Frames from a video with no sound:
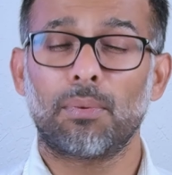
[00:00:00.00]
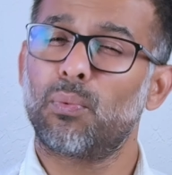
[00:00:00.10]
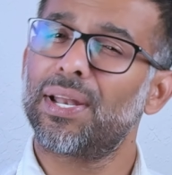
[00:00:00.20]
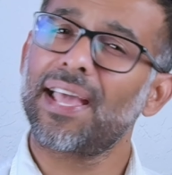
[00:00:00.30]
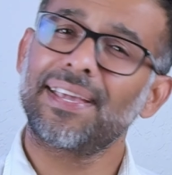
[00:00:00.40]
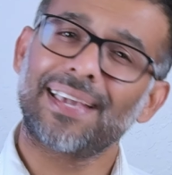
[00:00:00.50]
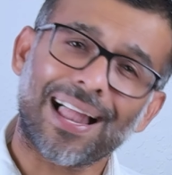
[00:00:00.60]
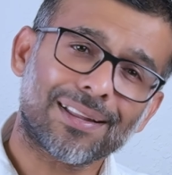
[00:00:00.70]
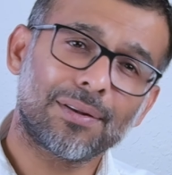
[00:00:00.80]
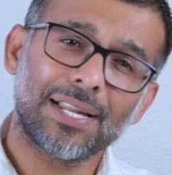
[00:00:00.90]
But when I
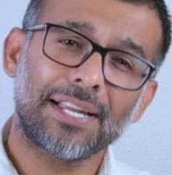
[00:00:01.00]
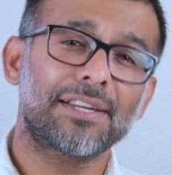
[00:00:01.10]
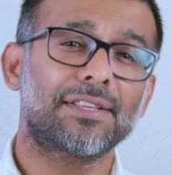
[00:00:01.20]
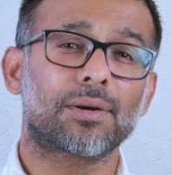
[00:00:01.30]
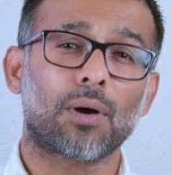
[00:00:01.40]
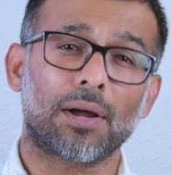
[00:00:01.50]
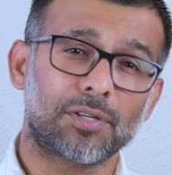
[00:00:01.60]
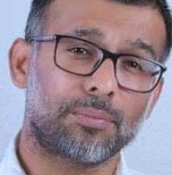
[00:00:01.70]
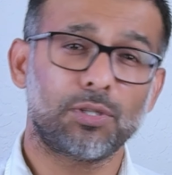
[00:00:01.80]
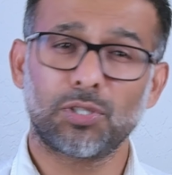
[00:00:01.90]
calculated the
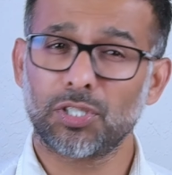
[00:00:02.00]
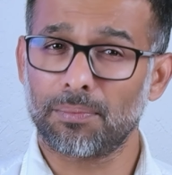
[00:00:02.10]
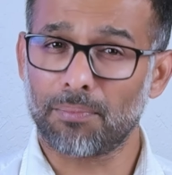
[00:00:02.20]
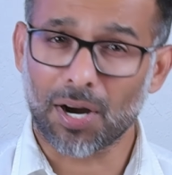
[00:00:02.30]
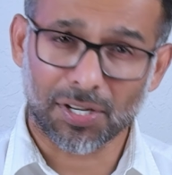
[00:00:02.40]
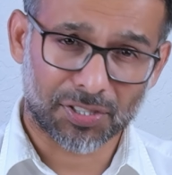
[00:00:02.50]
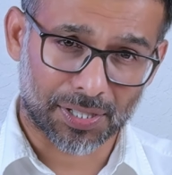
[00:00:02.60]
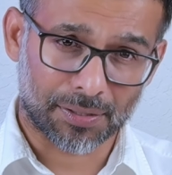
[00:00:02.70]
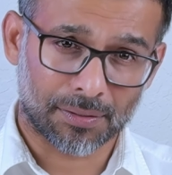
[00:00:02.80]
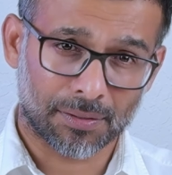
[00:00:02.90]
contribution
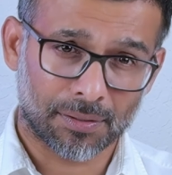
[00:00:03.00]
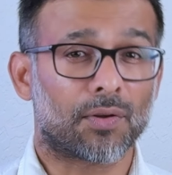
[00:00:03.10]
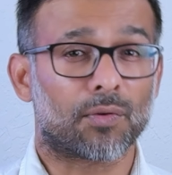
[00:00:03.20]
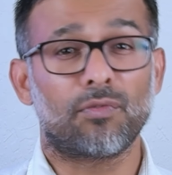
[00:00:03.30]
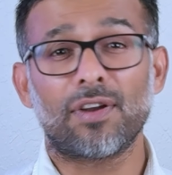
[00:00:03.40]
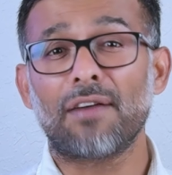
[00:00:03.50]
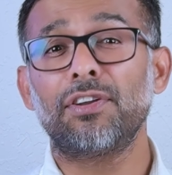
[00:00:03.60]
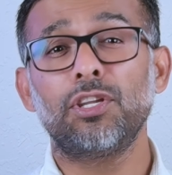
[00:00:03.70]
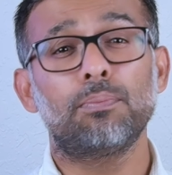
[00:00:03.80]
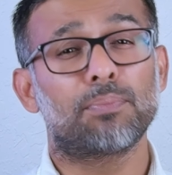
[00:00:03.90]
margin, the
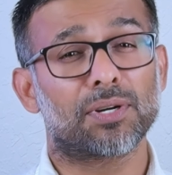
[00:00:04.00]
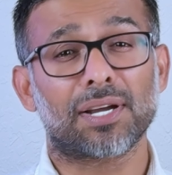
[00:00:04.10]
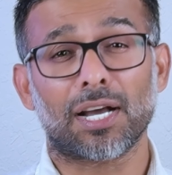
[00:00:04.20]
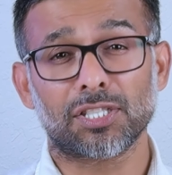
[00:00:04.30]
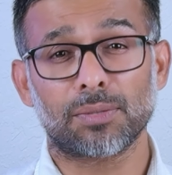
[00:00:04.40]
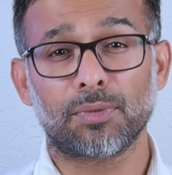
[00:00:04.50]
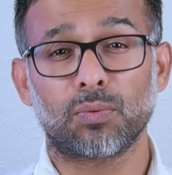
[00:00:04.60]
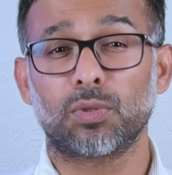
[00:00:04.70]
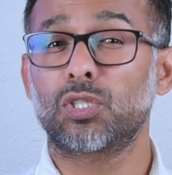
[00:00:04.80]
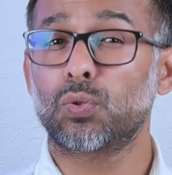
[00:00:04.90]
revenue per
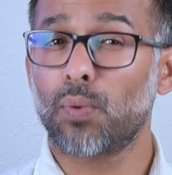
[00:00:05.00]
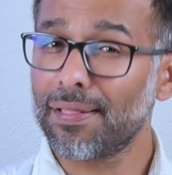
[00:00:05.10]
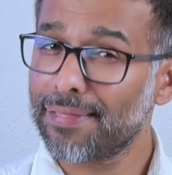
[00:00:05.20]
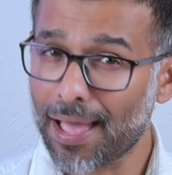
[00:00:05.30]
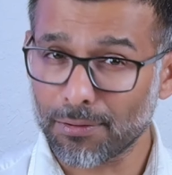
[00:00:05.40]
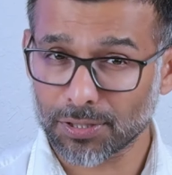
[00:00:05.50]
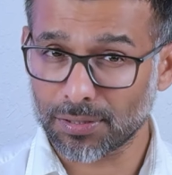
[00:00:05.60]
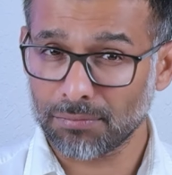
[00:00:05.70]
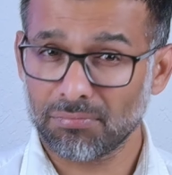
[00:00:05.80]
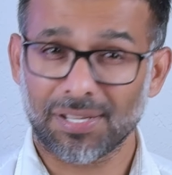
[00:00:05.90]
customer was
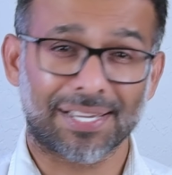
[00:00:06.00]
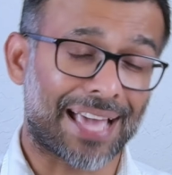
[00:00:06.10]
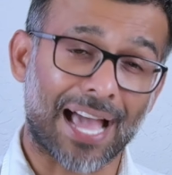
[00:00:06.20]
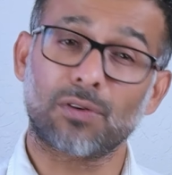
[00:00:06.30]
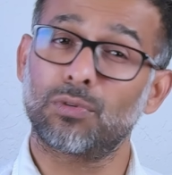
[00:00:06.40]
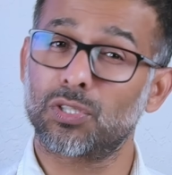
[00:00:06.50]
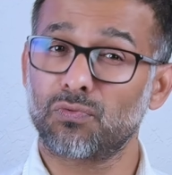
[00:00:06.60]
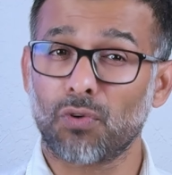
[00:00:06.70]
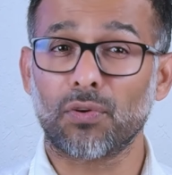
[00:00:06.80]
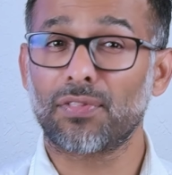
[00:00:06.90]
$12,000, the CAC
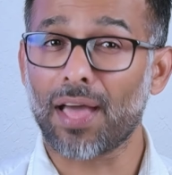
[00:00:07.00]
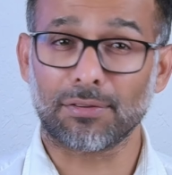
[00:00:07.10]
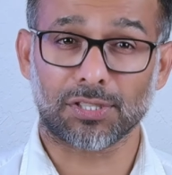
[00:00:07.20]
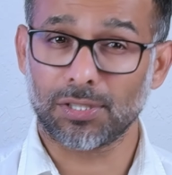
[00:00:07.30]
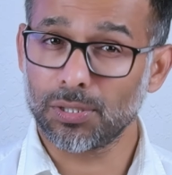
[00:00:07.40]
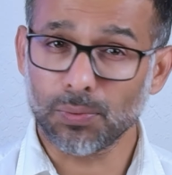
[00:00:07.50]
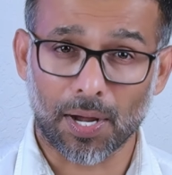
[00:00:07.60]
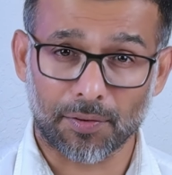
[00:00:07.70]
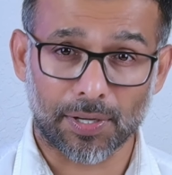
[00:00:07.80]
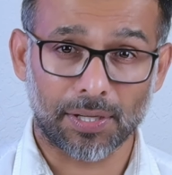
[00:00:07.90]
was
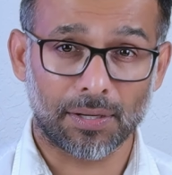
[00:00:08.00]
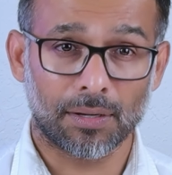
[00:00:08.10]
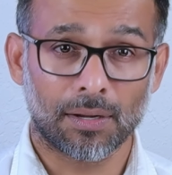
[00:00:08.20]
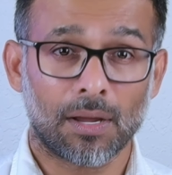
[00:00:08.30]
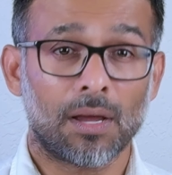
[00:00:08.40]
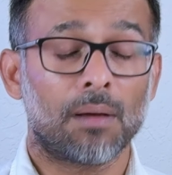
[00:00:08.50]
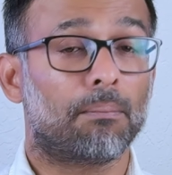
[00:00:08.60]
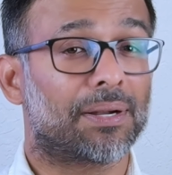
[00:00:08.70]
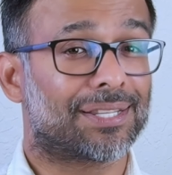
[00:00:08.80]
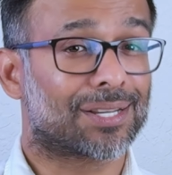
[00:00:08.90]
$4,200,
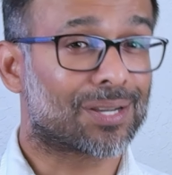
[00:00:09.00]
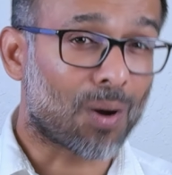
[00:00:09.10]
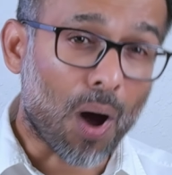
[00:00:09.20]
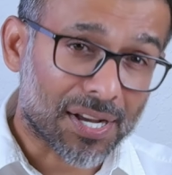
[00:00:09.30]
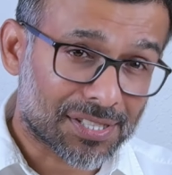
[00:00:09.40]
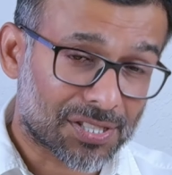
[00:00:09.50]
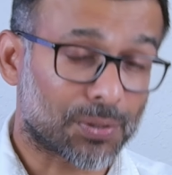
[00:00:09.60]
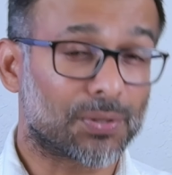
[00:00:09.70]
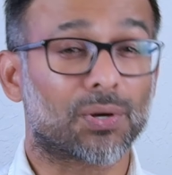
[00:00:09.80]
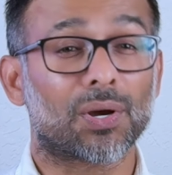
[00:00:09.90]
but the COGS,
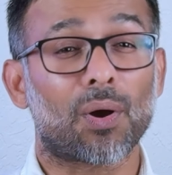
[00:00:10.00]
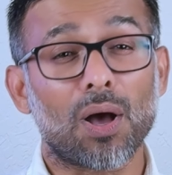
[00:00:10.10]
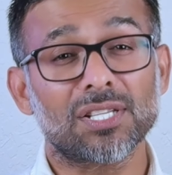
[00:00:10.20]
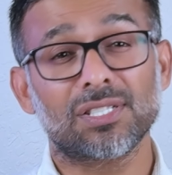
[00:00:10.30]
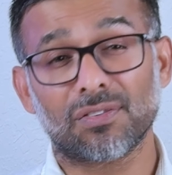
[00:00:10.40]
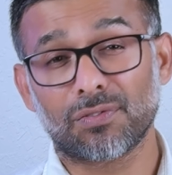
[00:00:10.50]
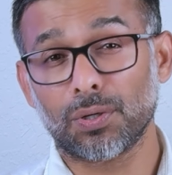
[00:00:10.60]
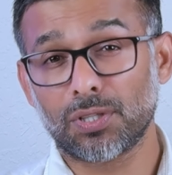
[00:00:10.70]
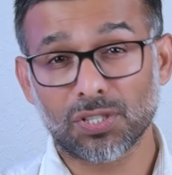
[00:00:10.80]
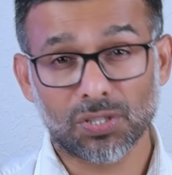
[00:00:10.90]
or the cost of
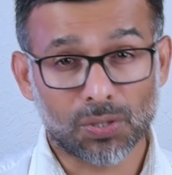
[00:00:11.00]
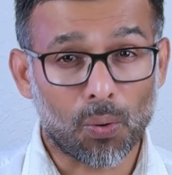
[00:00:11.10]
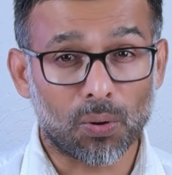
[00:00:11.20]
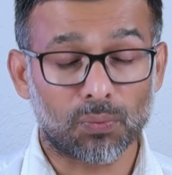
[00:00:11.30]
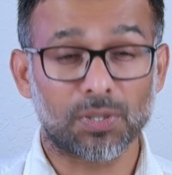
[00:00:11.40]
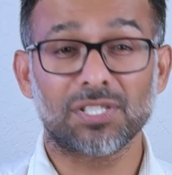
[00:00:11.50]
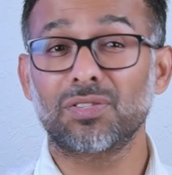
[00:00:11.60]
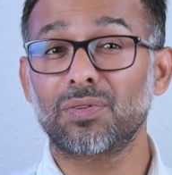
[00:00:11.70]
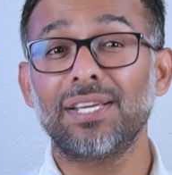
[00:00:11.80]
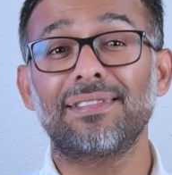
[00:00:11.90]
goods sold, was
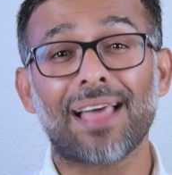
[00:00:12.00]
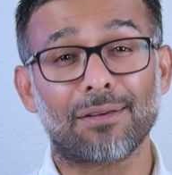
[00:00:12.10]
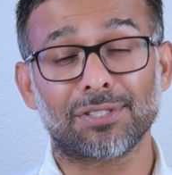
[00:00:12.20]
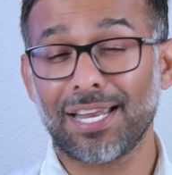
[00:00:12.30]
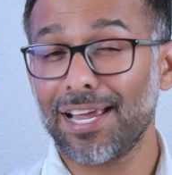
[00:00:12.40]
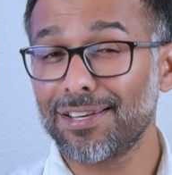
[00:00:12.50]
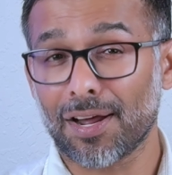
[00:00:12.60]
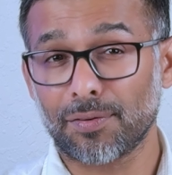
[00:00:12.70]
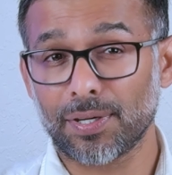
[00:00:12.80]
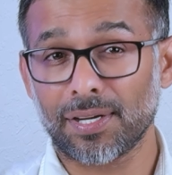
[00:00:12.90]

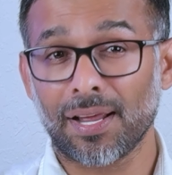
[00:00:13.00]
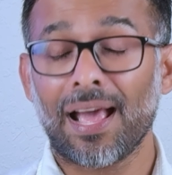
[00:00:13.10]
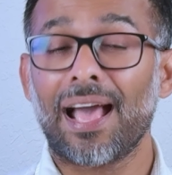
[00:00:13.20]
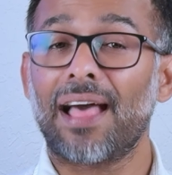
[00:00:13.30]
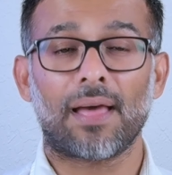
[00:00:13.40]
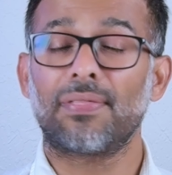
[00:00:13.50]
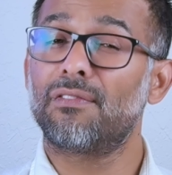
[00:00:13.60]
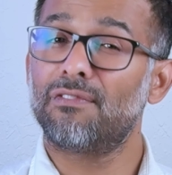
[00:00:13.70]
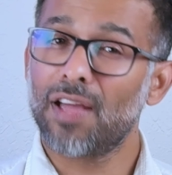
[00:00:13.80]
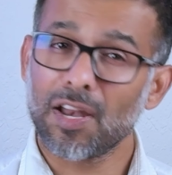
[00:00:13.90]
$3,800, and
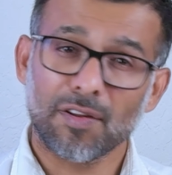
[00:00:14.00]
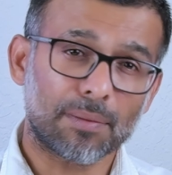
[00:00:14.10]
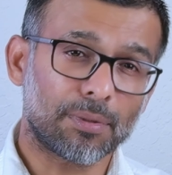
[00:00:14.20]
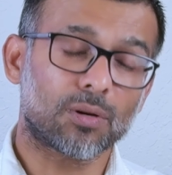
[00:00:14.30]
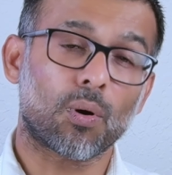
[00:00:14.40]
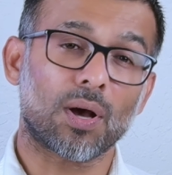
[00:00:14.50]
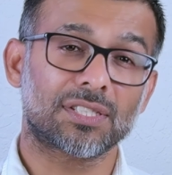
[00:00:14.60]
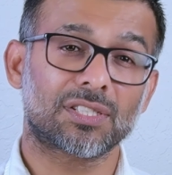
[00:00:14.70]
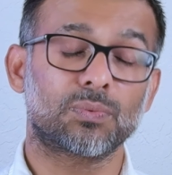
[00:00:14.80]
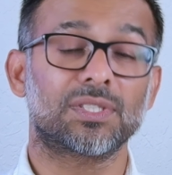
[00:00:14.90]
the variable
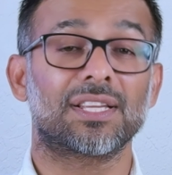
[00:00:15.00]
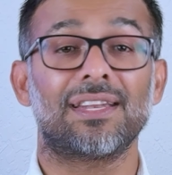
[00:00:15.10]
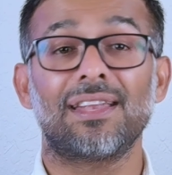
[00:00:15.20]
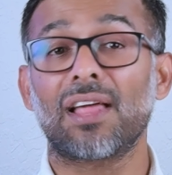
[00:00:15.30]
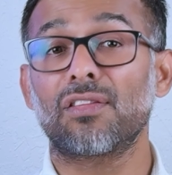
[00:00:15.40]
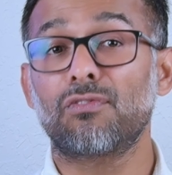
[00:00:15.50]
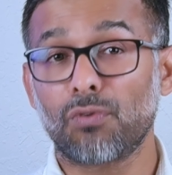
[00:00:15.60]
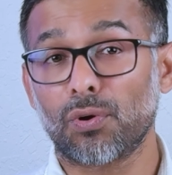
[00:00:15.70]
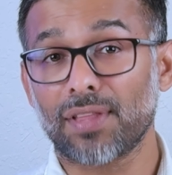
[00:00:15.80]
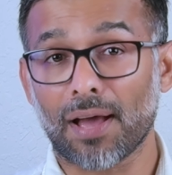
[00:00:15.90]
costs was another
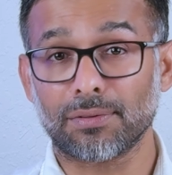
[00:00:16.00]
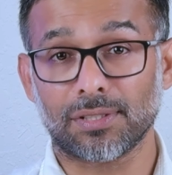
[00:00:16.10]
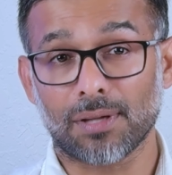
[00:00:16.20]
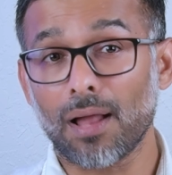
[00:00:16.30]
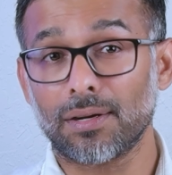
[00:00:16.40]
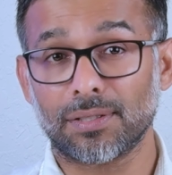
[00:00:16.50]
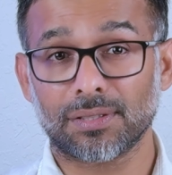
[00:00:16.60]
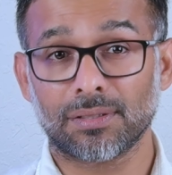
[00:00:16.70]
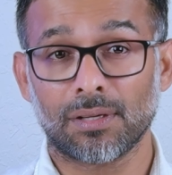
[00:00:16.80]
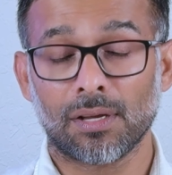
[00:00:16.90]

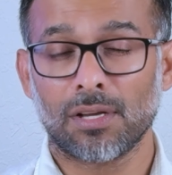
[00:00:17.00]
$4,000.